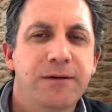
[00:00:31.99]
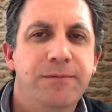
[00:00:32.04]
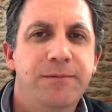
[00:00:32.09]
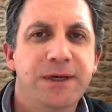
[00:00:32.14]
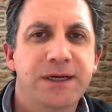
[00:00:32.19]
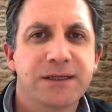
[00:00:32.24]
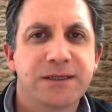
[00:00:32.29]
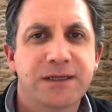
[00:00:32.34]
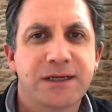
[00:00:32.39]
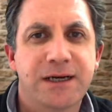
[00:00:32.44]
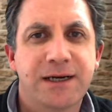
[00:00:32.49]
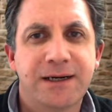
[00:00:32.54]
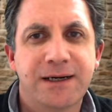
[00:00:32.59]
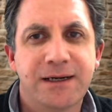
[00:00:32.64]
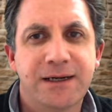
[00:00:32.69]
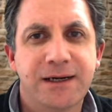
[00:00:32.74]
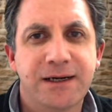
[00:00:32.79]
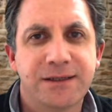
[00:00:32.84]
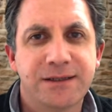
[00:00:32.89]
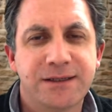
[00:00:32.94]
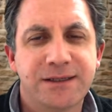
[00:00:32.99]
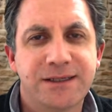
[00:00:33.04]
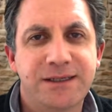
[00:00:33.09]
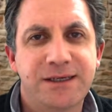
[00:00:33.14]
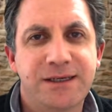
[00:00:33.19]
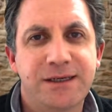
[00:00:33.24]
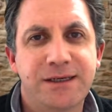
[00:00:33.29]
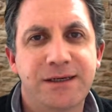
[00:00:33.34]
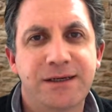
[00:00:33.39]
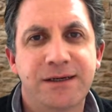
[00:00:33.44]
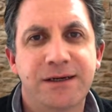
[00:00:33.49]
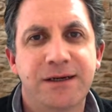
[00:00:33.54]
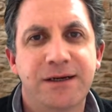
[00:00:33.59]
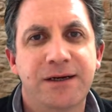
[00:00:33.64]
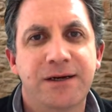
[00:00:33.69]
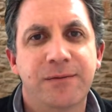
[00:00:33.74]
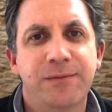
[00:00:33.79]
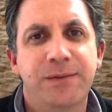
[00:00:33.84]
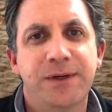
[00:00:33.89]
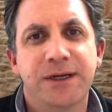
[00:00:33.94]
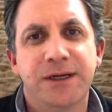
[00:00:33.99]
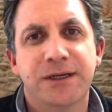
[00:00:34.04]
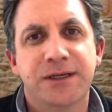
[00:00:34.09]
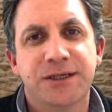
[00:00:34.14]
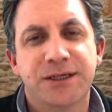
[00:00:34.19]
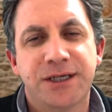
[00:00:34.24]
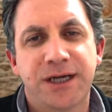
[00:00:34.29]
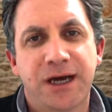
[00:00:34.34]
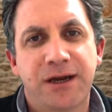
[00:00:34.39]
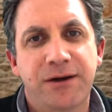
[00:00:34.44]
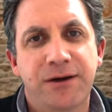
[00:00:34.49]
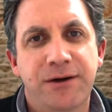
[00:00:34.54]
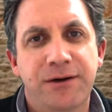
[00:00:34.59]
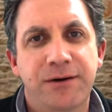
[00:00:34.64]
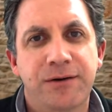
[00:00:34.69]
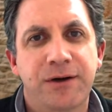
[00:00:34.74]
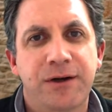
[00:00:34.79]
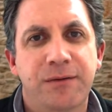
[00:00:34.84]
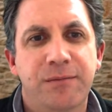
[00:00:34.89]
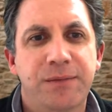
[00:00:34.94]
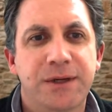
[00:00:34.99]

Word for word: being slightly unseen, being in shadow,